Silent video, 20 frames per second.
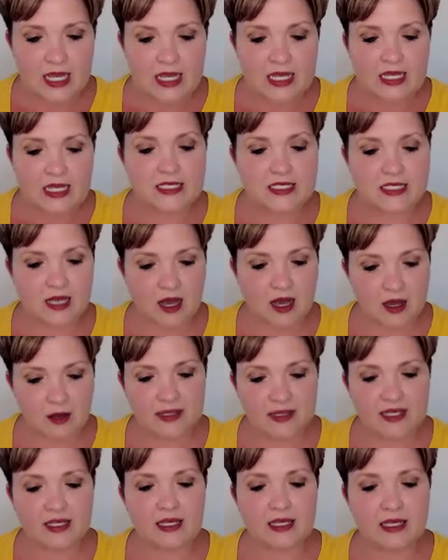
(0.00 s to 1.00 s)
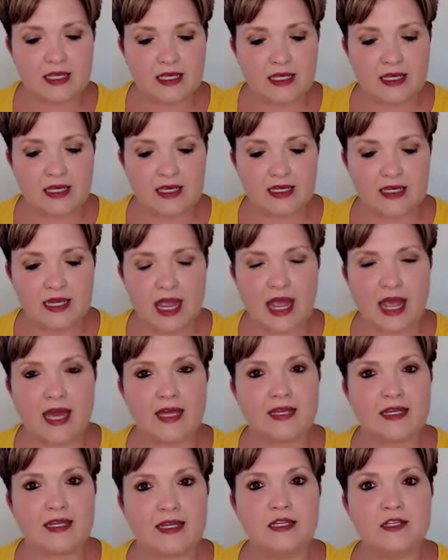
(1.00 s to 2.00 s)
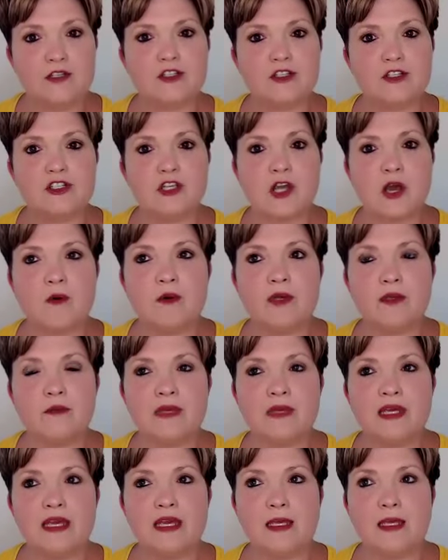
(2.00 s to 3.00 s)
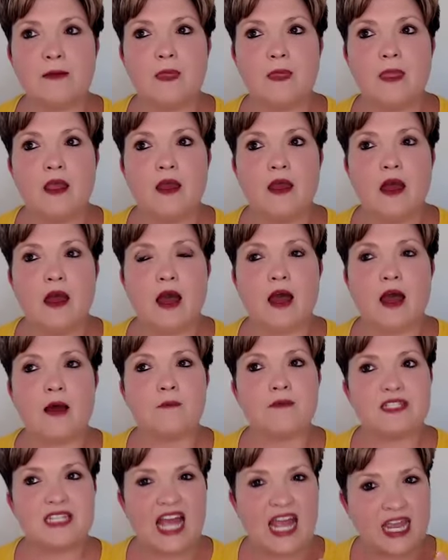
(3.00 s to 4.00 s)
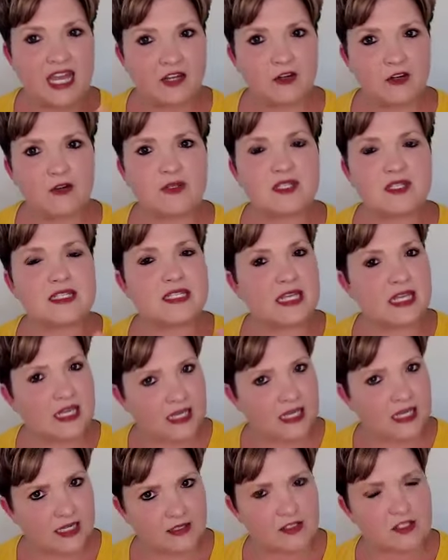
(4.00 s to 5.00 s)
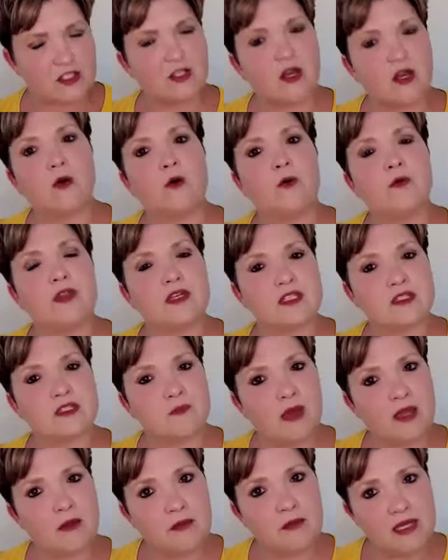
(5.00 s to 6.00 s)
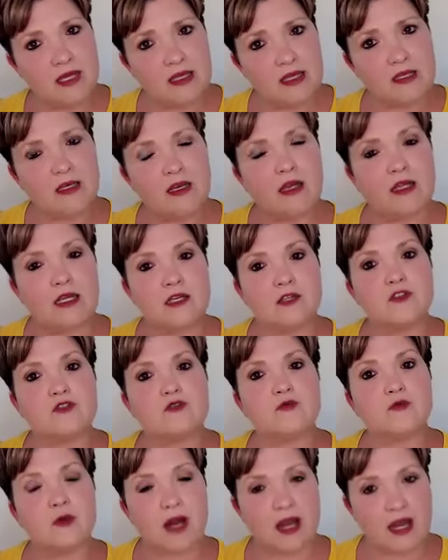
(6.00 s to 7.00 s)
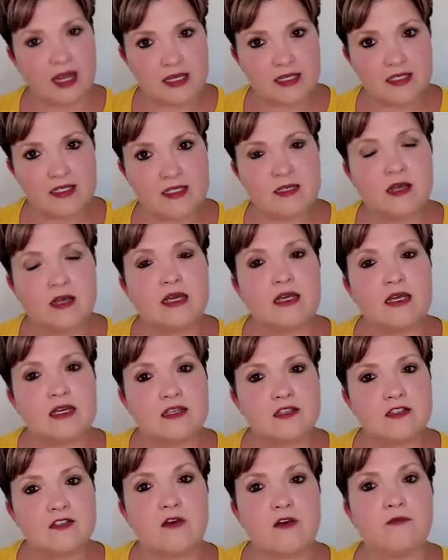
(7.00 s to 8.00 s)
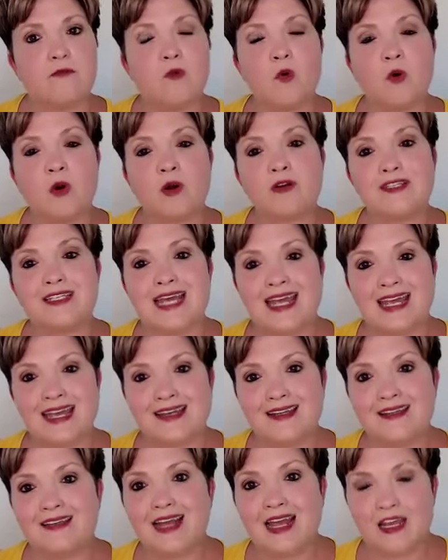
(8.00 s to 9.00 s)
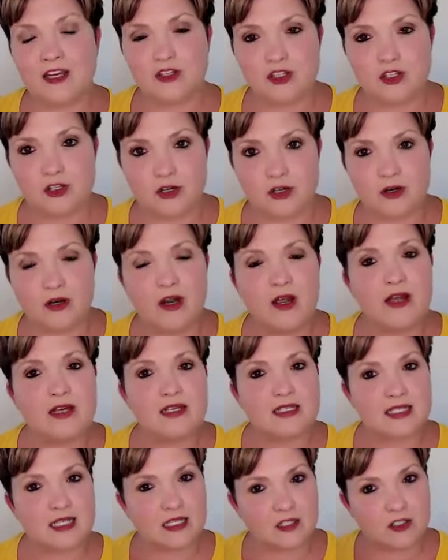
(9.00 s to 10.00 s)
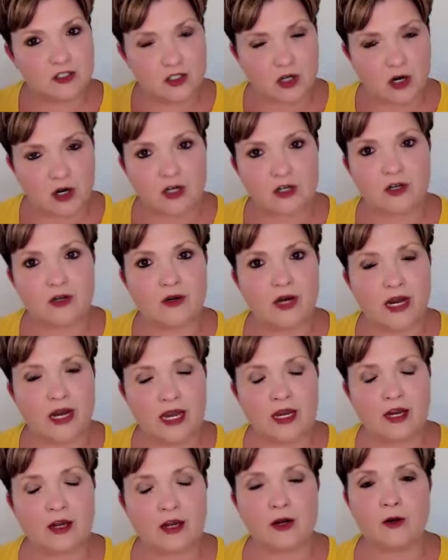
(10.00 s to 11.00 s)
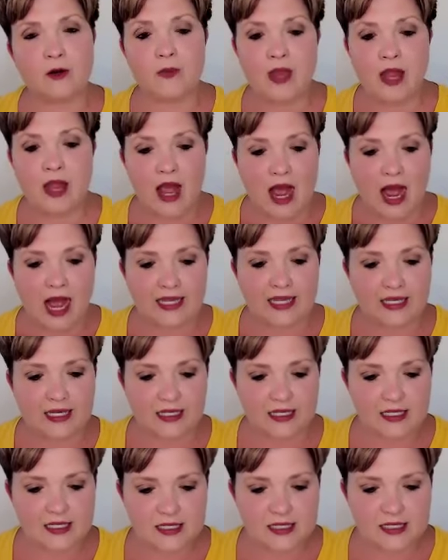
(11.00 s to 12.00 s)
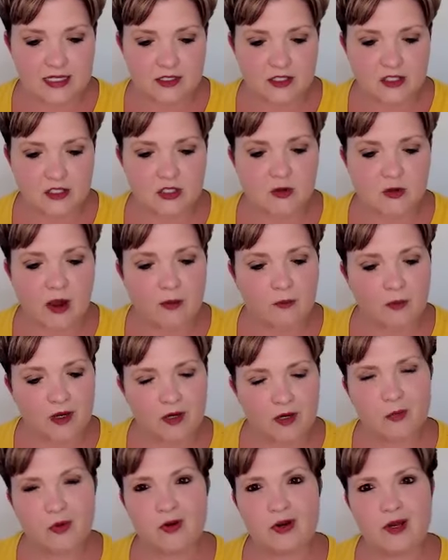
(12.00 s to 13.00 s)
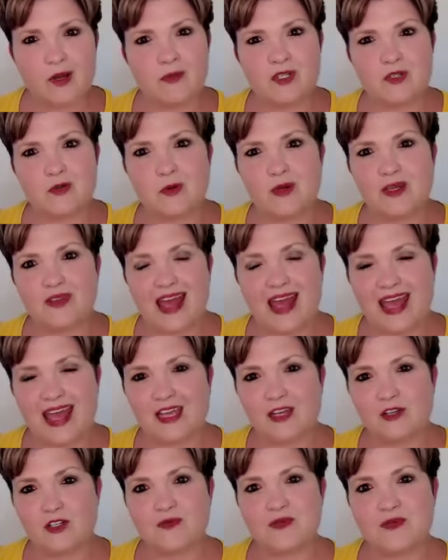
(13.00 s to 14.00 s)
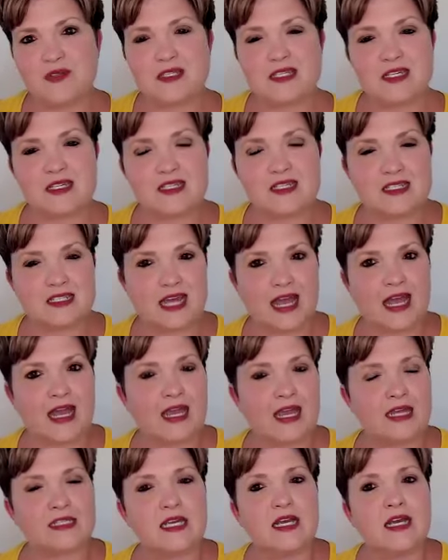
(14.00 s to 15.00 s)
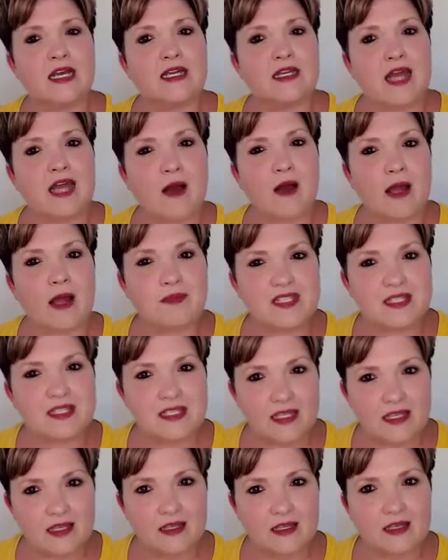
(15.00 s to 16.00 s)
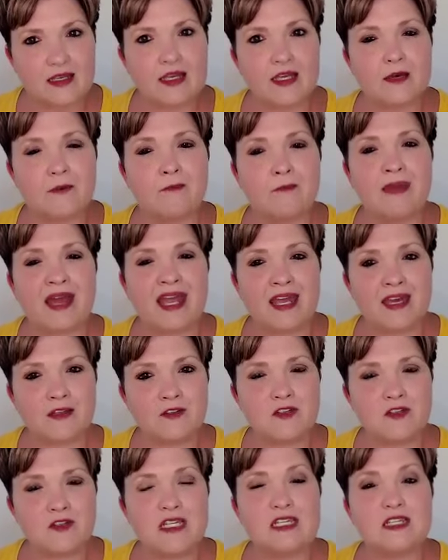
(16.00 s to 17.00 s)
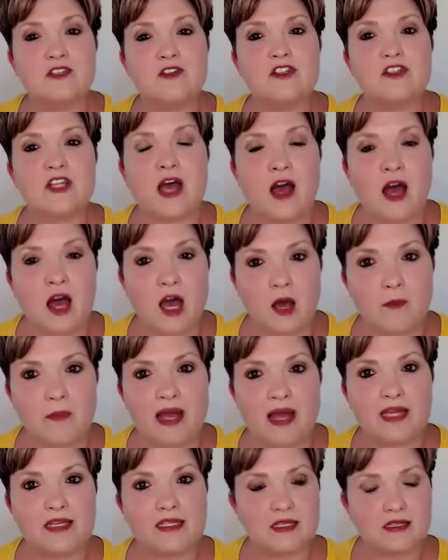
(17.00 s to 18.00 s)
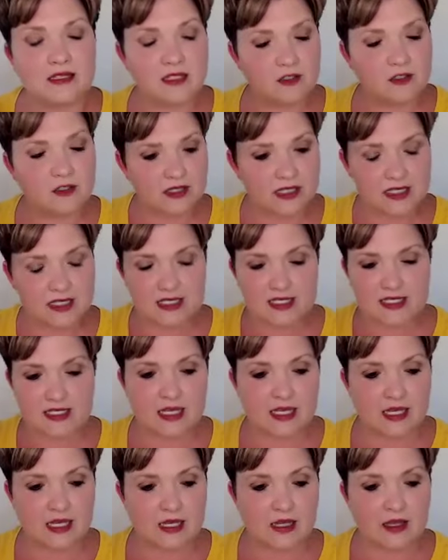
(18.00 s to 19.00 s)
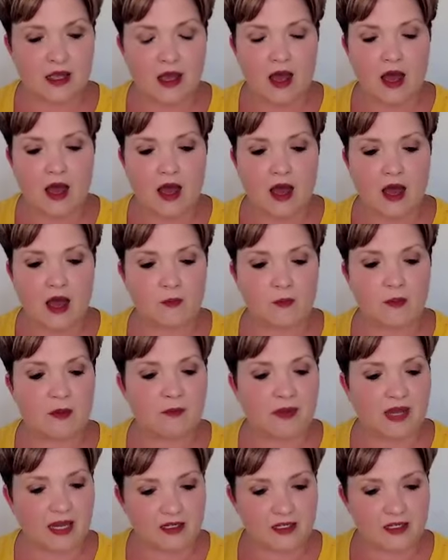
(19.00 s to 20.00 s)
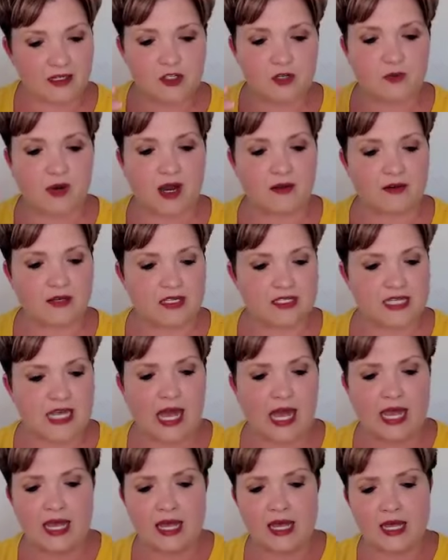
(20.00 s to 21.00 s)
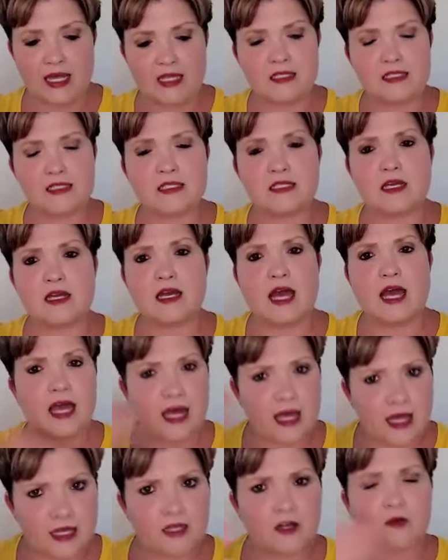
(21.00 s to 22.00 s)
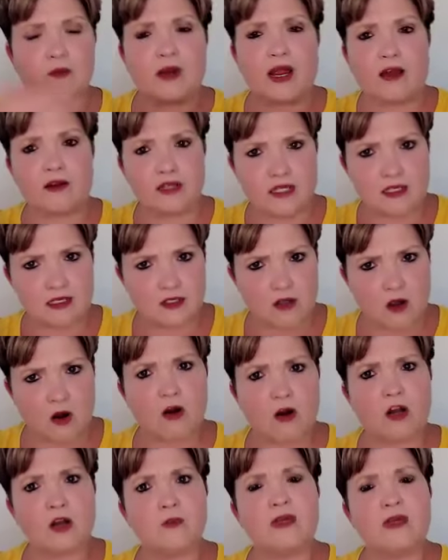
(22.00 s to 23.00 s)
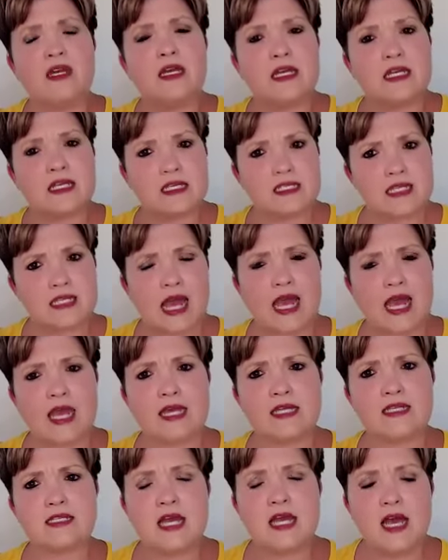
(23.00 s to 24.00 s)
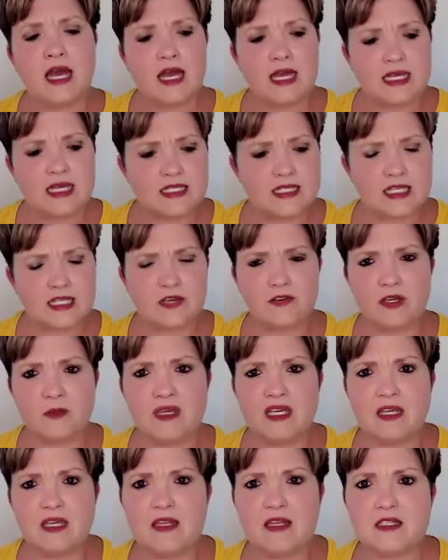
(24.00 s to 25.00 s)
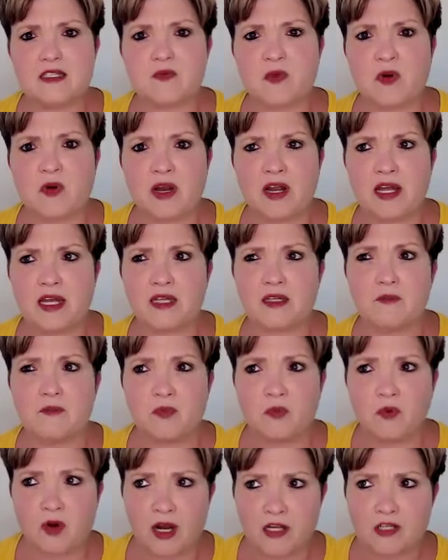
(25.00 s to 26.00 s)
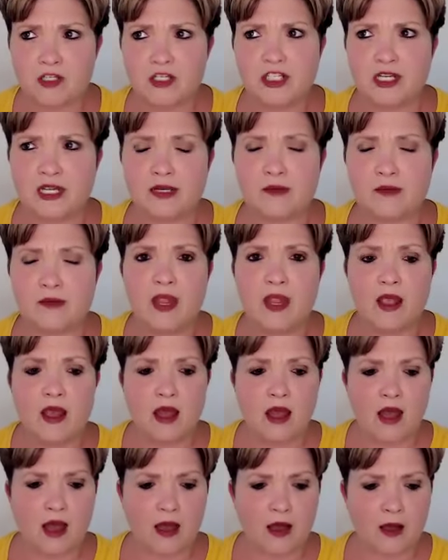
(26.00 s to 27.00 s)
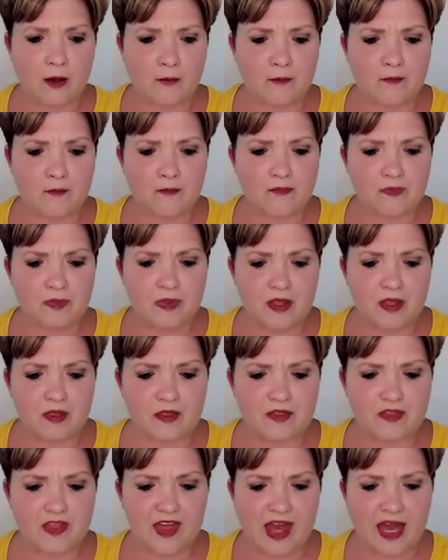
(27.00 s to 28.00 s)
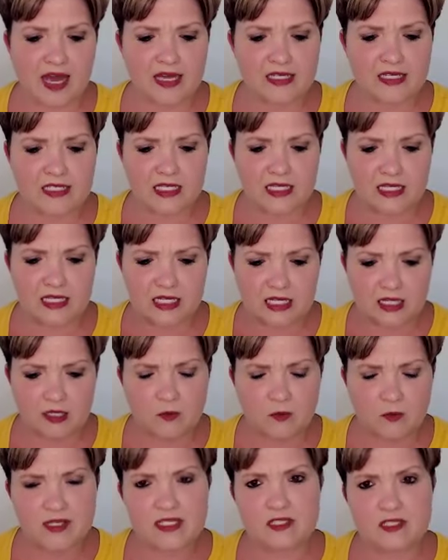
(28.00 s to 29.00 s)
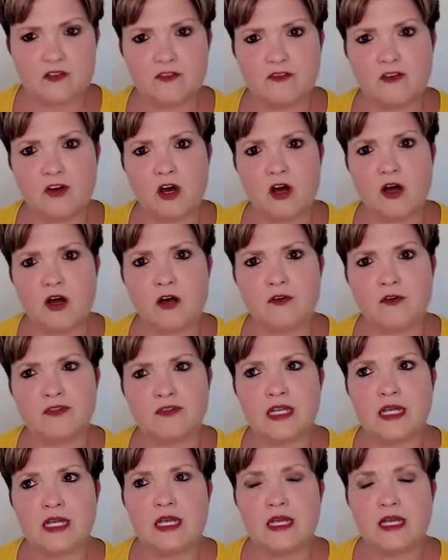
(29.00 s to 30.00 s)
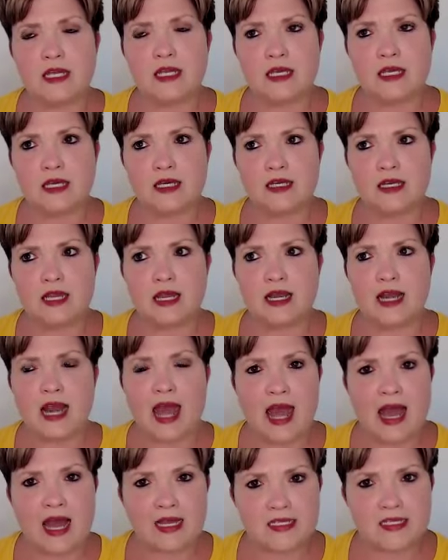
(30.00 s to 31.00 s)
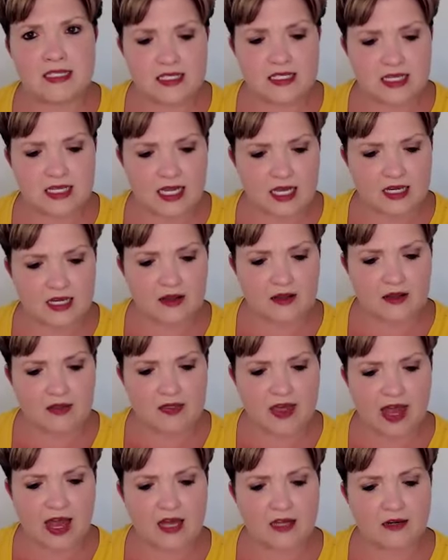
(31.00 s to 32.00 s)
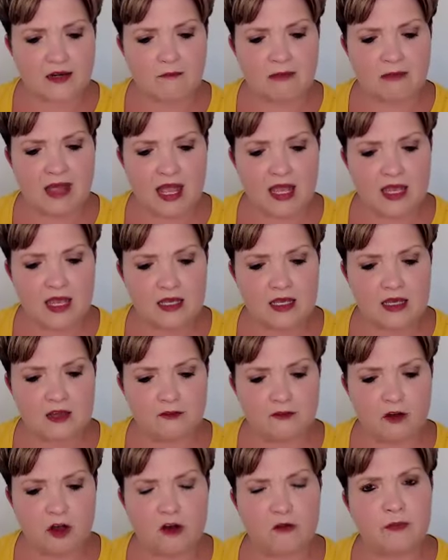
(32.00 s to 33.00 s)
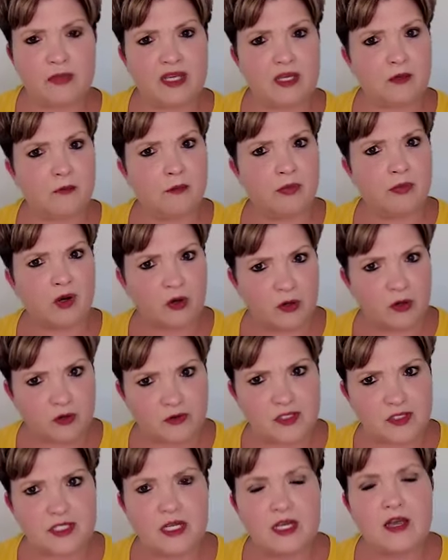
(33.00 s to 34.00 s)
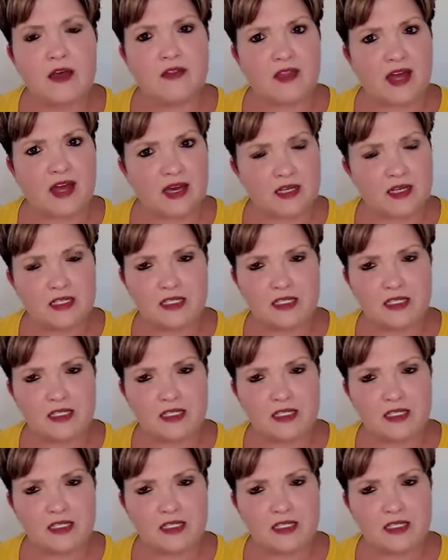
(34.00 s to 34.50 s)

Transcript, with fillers: He's coming in and he's showing me um, tanner skin. So this may mean his race is of more tan nature, seeing darker hair. I get a sense too, I want to put him between the age of six to eight. Now I'm seeing him bandaged up. I literally see um, a bandage around his hands, head, around his arm, his hands. He's giving me this impression um, that he was involved in an accident that may involve being burned. That